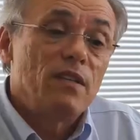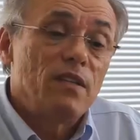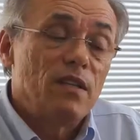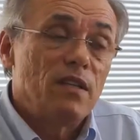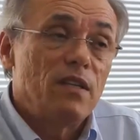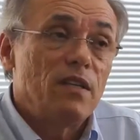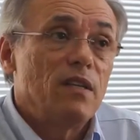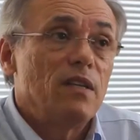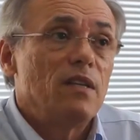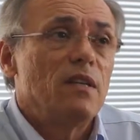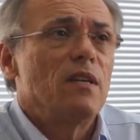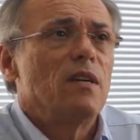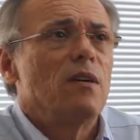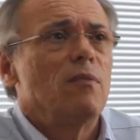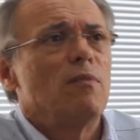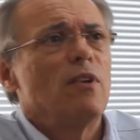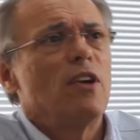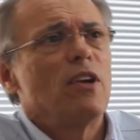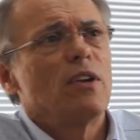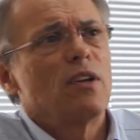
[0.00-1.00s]
the
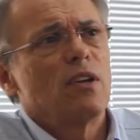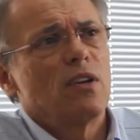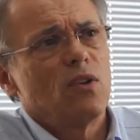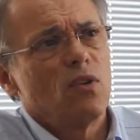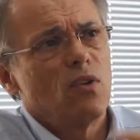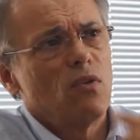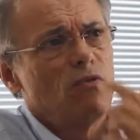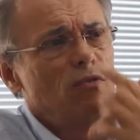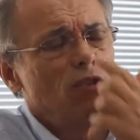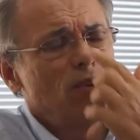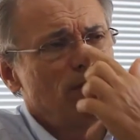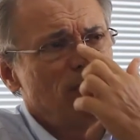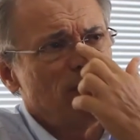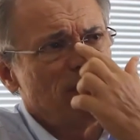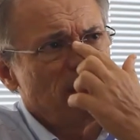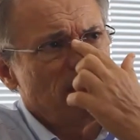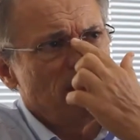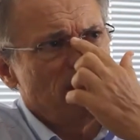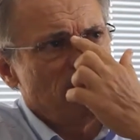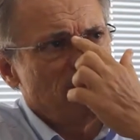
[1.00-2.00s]
American
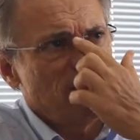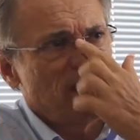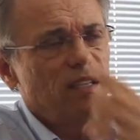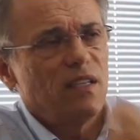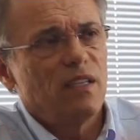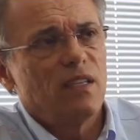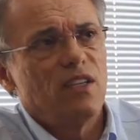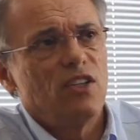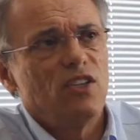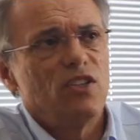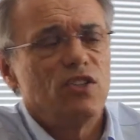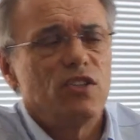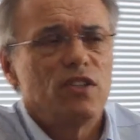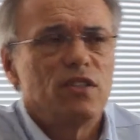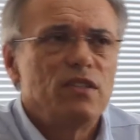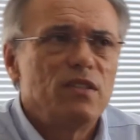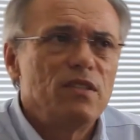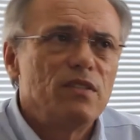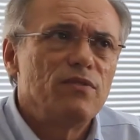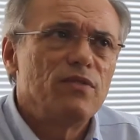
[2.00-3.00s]
government had an
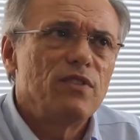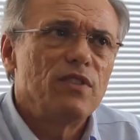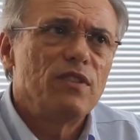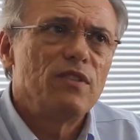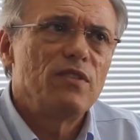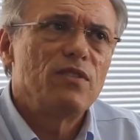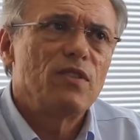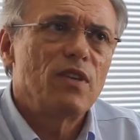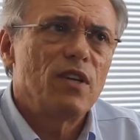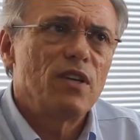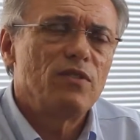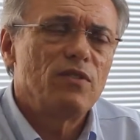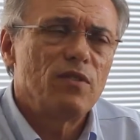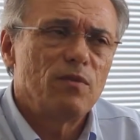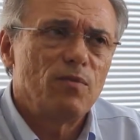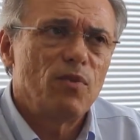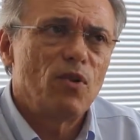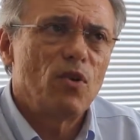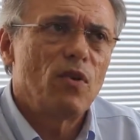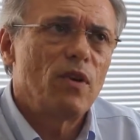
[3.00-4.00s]
initiative in this country, a
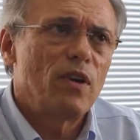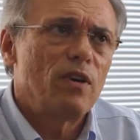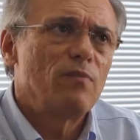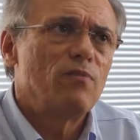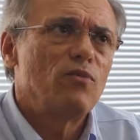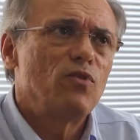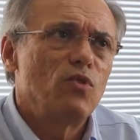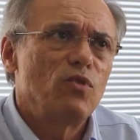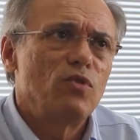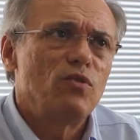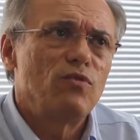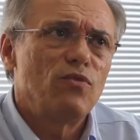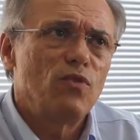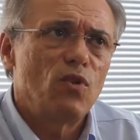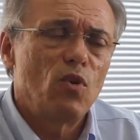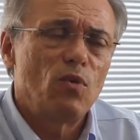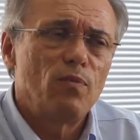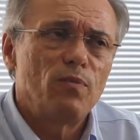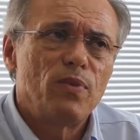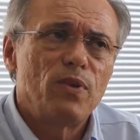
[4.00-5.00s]
program to
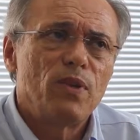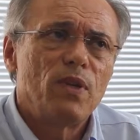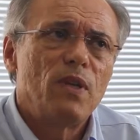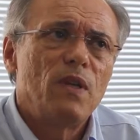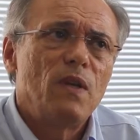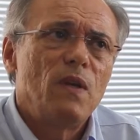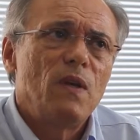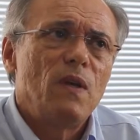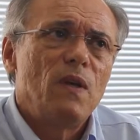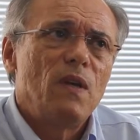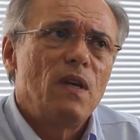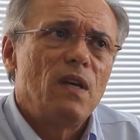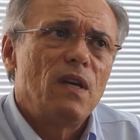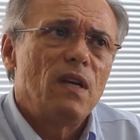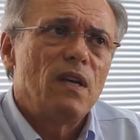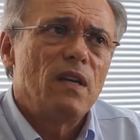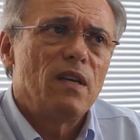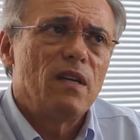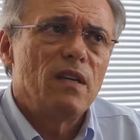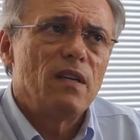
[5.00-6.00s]
develop
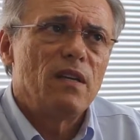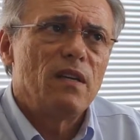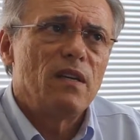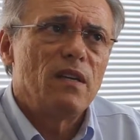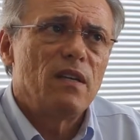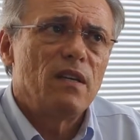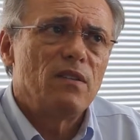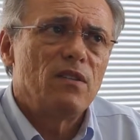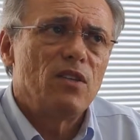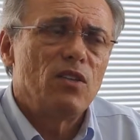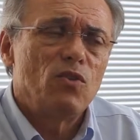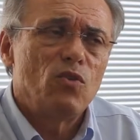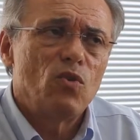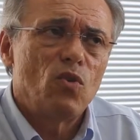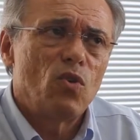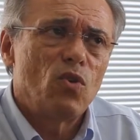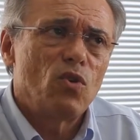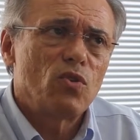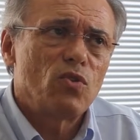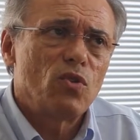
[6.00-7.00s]
the
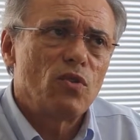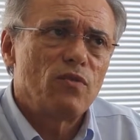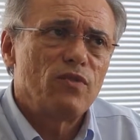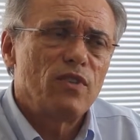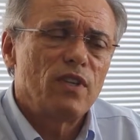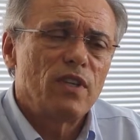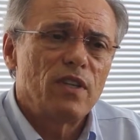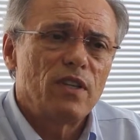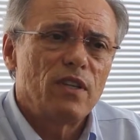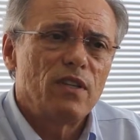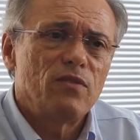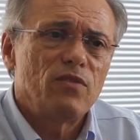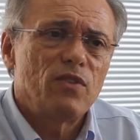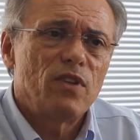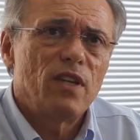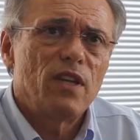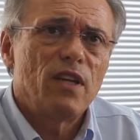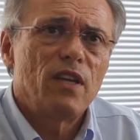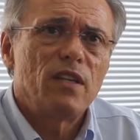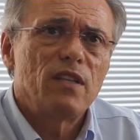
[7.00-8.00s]
north of the country
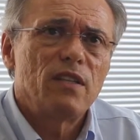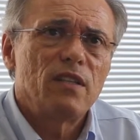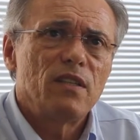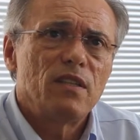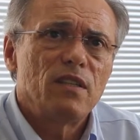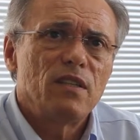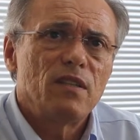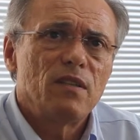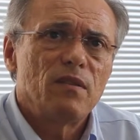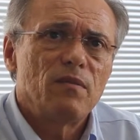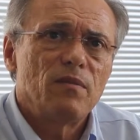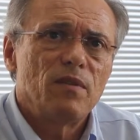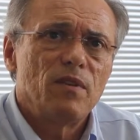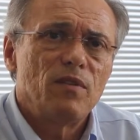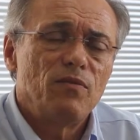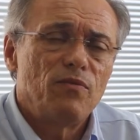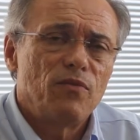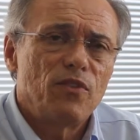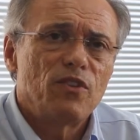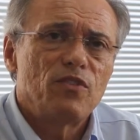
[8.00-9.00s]
and
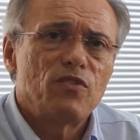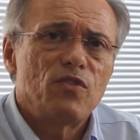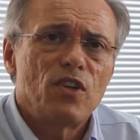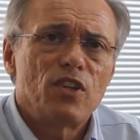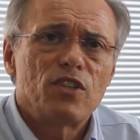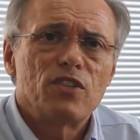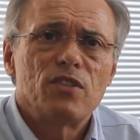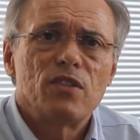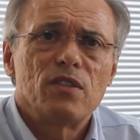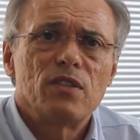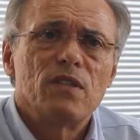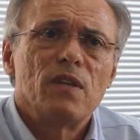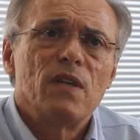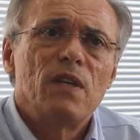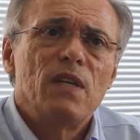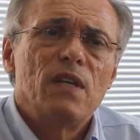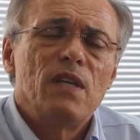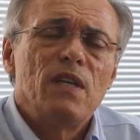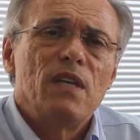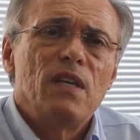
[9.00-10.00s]
infrastructure,
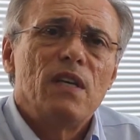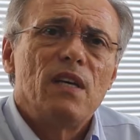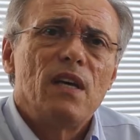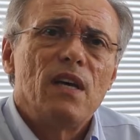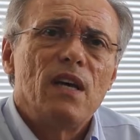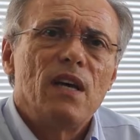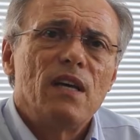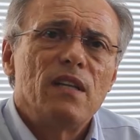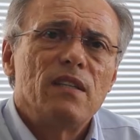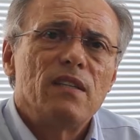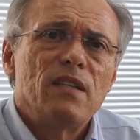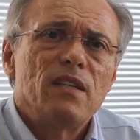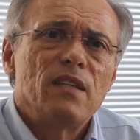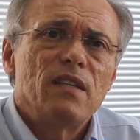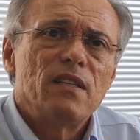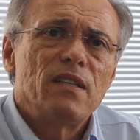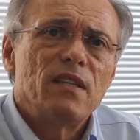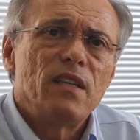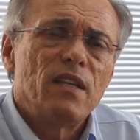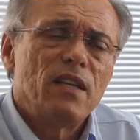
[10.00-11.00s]
and
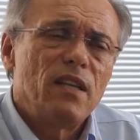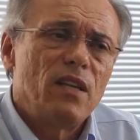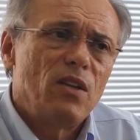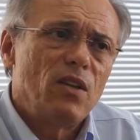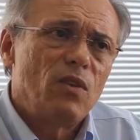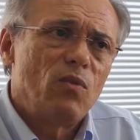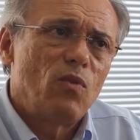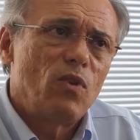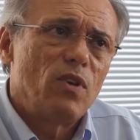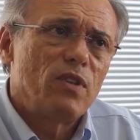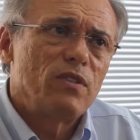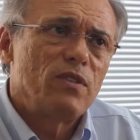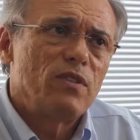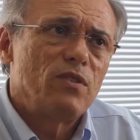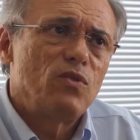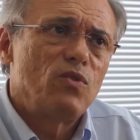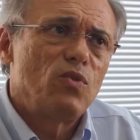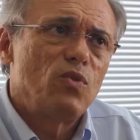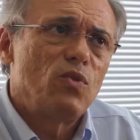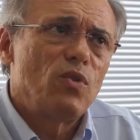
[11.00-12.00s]
they
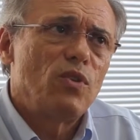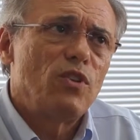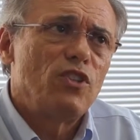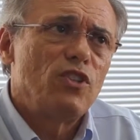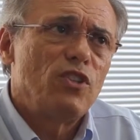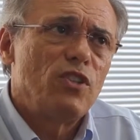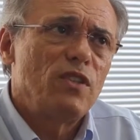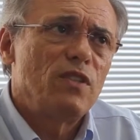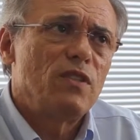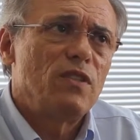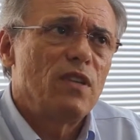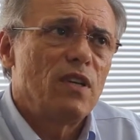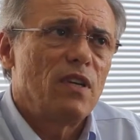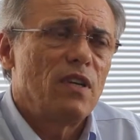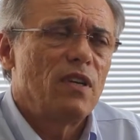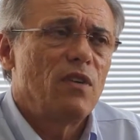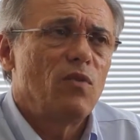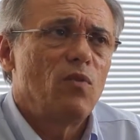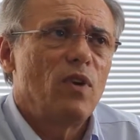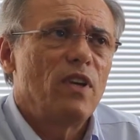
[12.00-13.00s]
wanted to
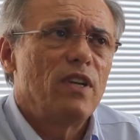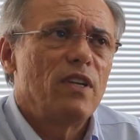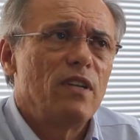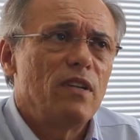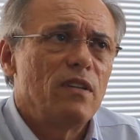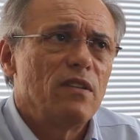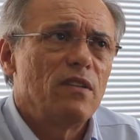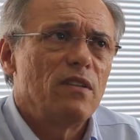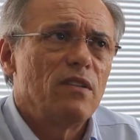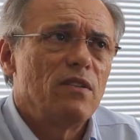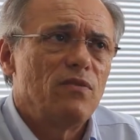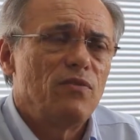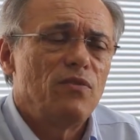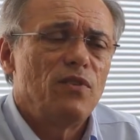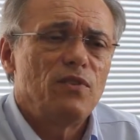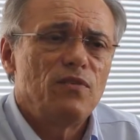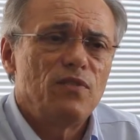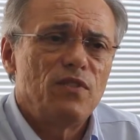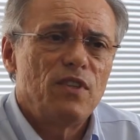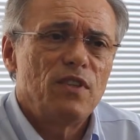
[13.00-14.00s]
register
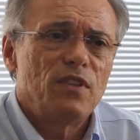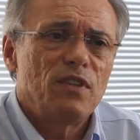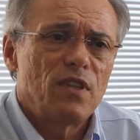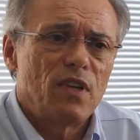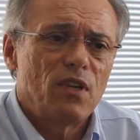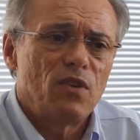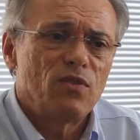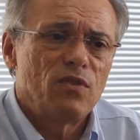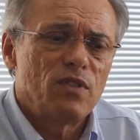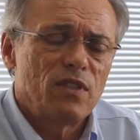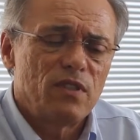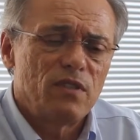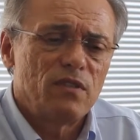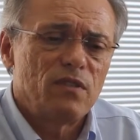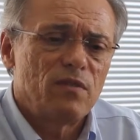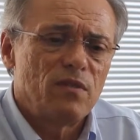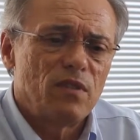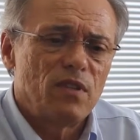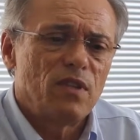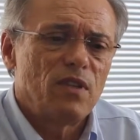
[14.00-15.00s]

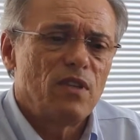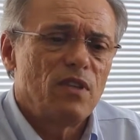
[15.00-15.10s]
150,000